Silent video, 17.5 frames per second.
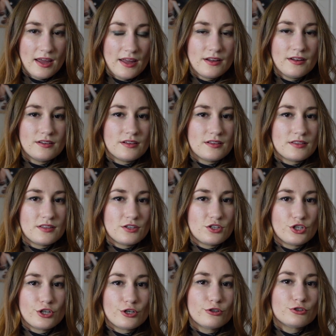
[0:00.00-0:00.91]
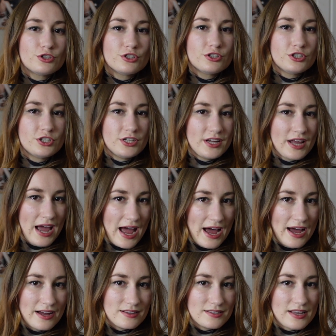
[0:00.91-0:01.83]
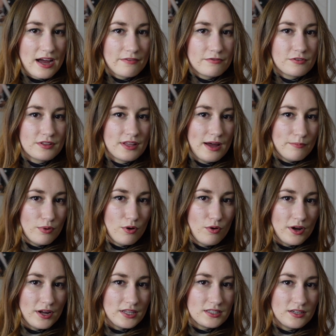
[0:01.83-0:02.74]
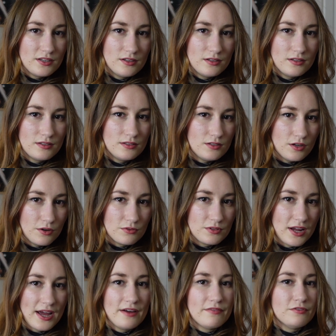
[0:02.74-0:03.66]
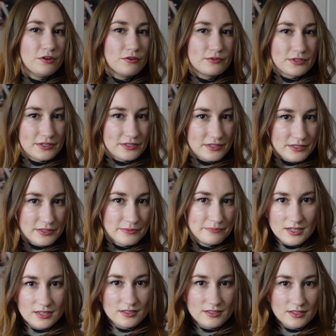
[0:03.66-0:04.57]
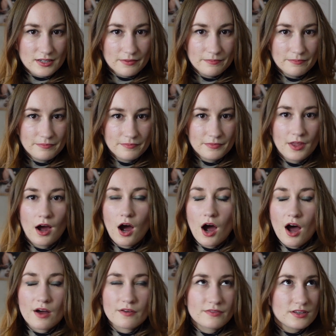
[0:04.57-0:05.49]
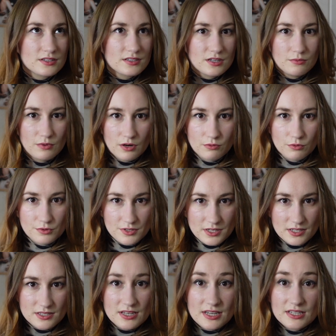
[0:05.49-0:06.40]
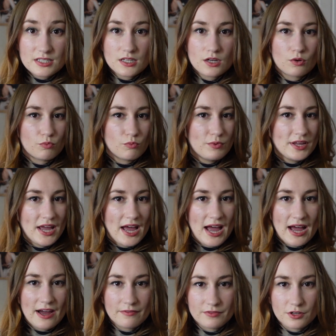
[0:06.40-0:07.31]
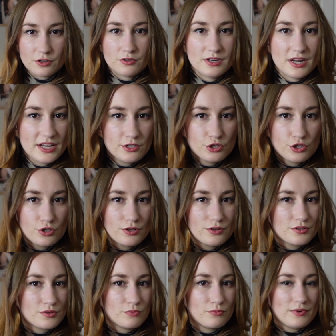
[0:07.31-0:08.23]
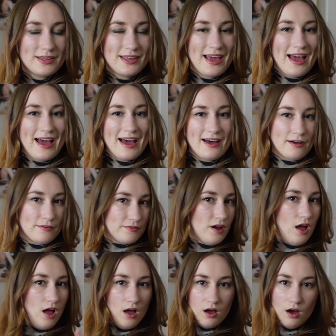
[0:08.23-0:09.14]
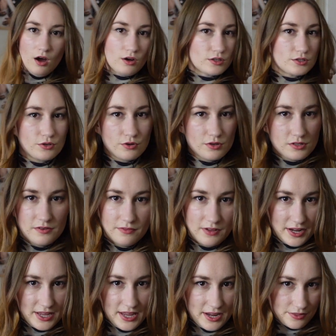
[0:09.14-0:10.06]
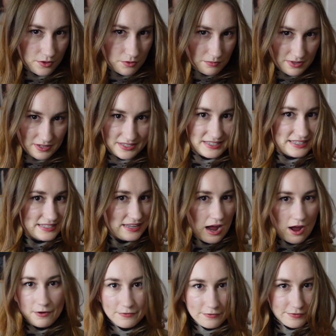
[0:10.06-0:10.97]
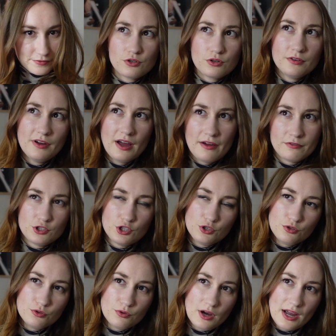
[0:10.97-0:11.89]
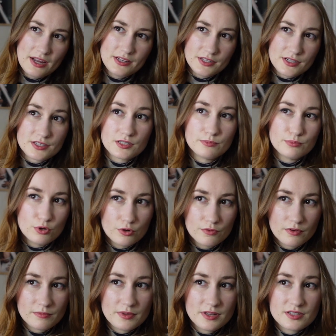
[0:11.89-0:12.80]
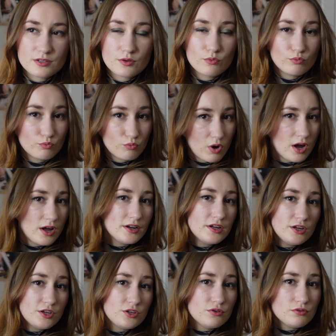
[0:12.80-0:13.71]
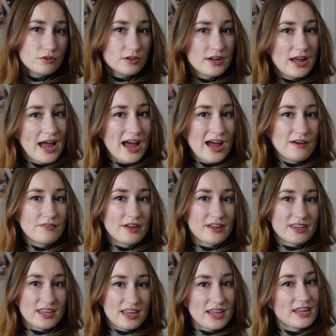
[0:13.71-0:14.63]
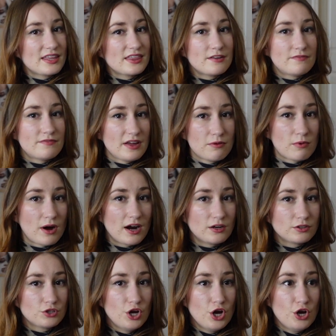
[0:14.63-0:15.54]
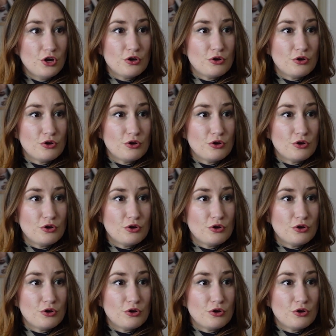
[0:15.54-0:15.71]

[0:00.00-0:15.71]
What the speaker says: and the children she has after that point don't have noses. D&D. Obviously werewolves exist. We have their natures. We have all sorts of lycanthropy stuff. I sort of have two ideas to pull from this. One, you could have a king in the Feywild